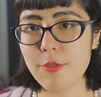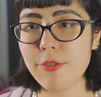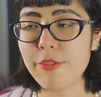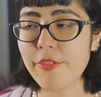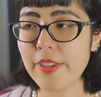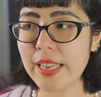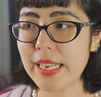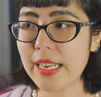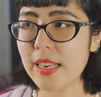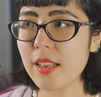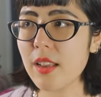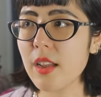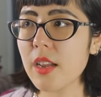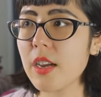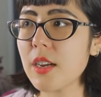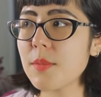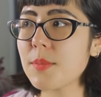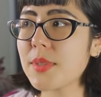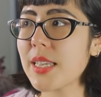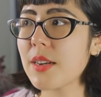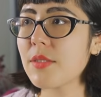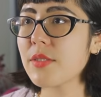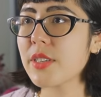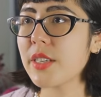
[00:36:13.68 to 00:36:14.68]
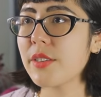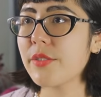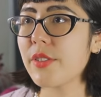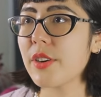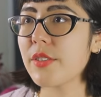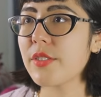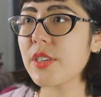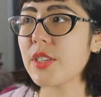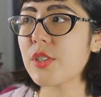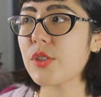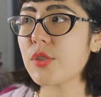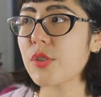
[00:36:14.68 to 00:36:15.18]
I'm feeling like I'm sounding
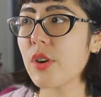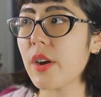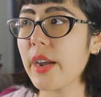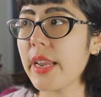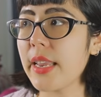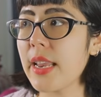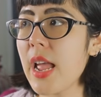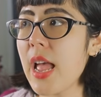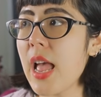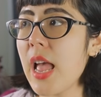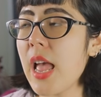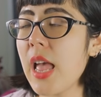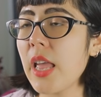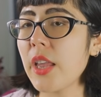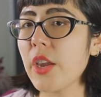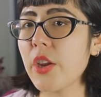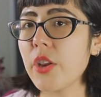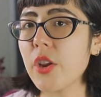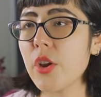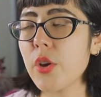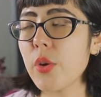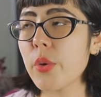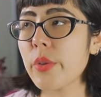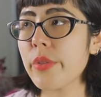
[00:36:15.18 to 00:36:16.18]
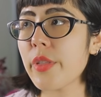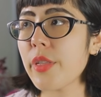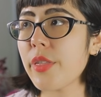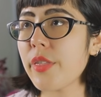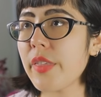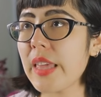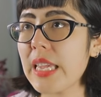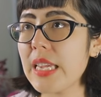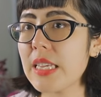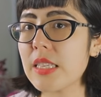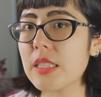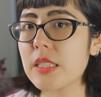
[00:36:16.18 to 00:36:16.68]
very trite. You know, the
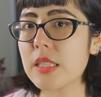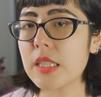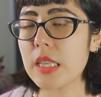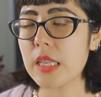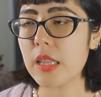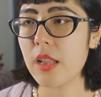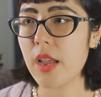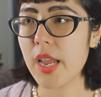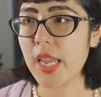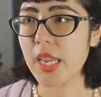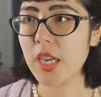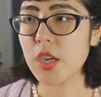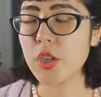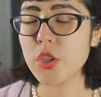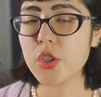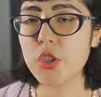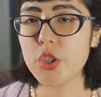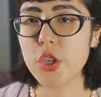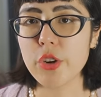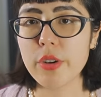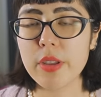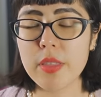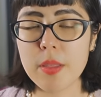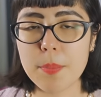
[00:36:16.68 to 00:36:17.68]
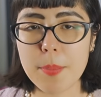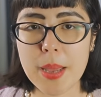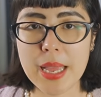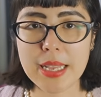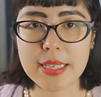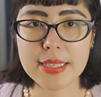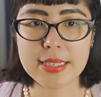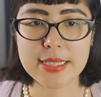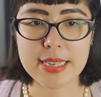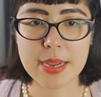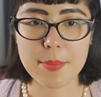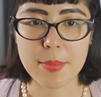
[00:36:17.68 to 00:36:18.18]
thing is that like during the
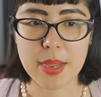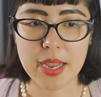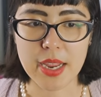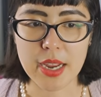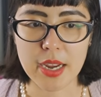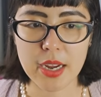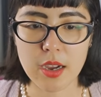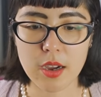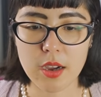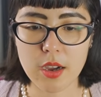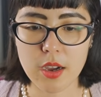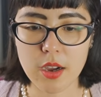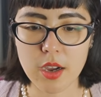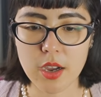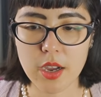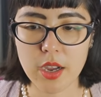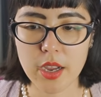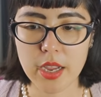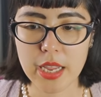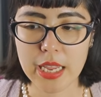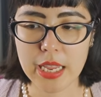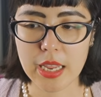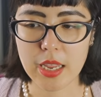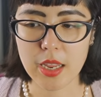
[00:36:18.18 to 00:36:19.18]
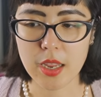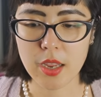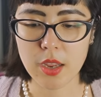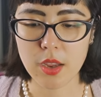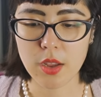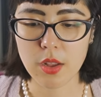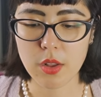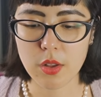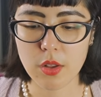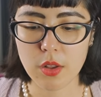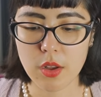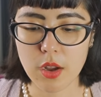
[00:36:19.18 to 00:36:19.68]
pandemic, I
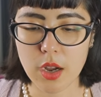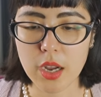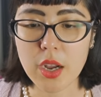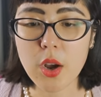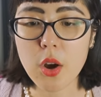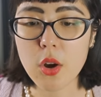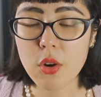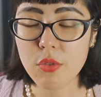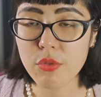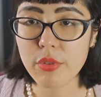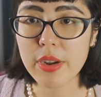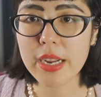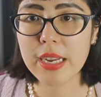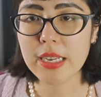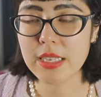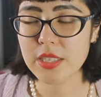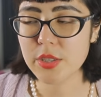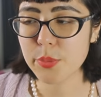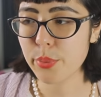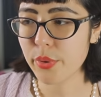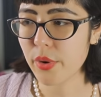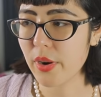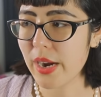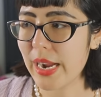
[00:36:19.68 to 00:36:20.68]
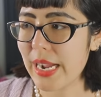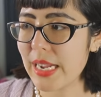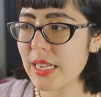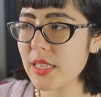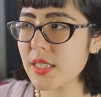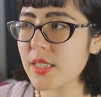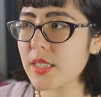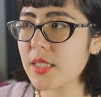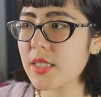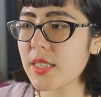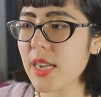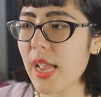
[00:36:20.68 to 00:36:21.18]
I got really
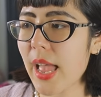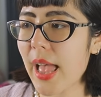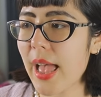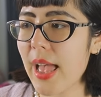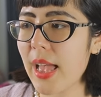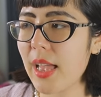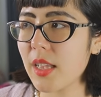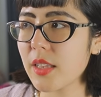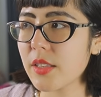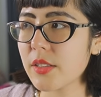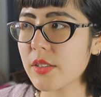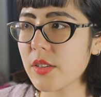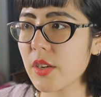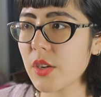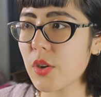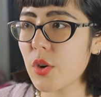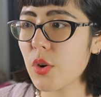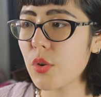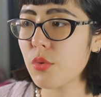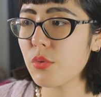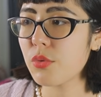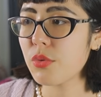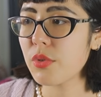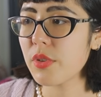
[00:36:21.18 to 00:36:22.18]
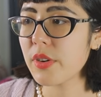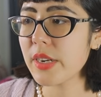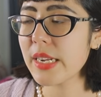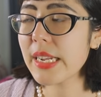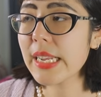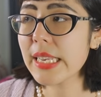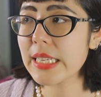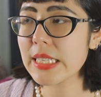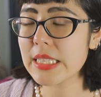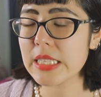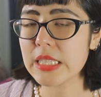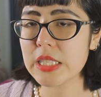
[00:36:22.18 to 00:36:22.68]
depressed and I got
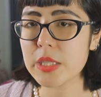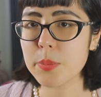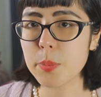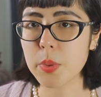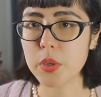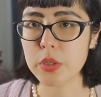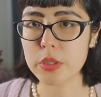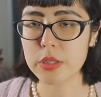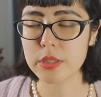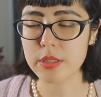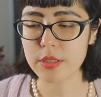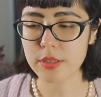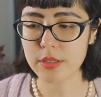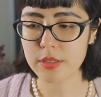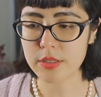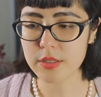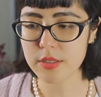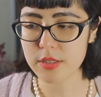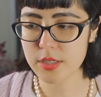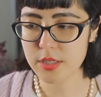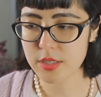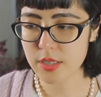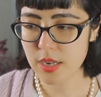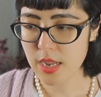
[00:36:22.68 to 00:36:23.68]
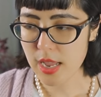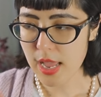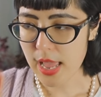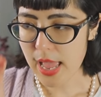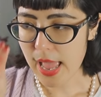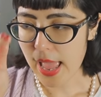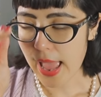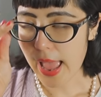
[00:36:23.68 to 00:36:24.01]
really despondent